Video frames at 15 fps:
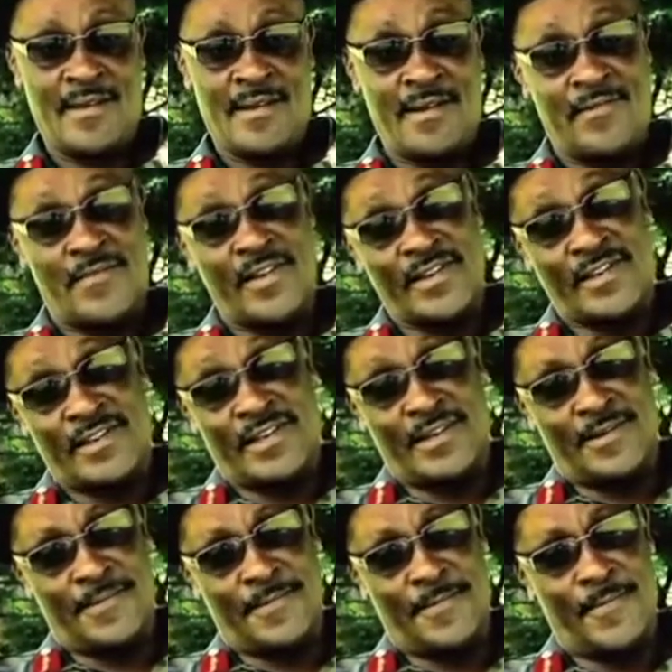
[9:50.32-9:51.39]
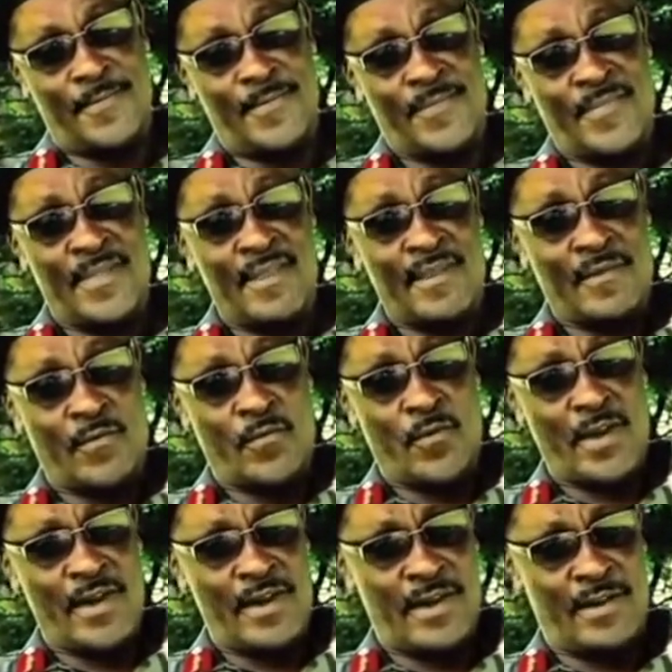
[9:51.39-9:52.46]
In fact,
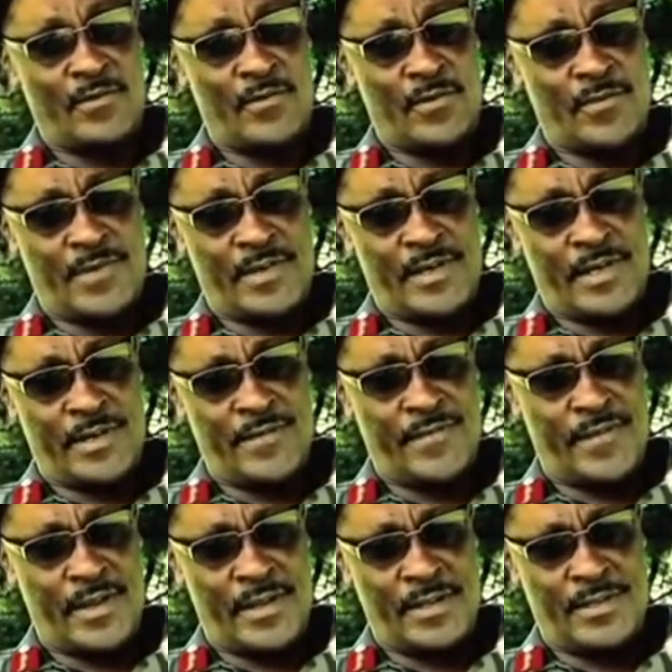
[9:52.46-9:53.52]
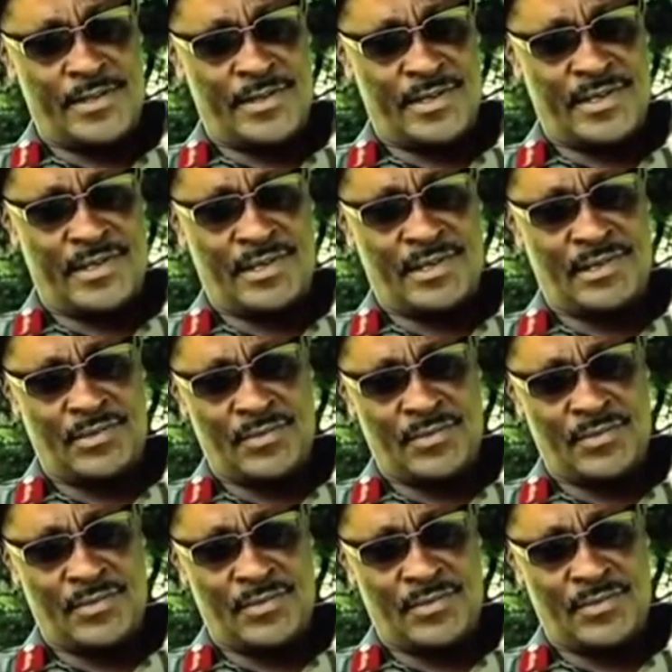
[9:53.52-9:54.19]
when they told me the liver is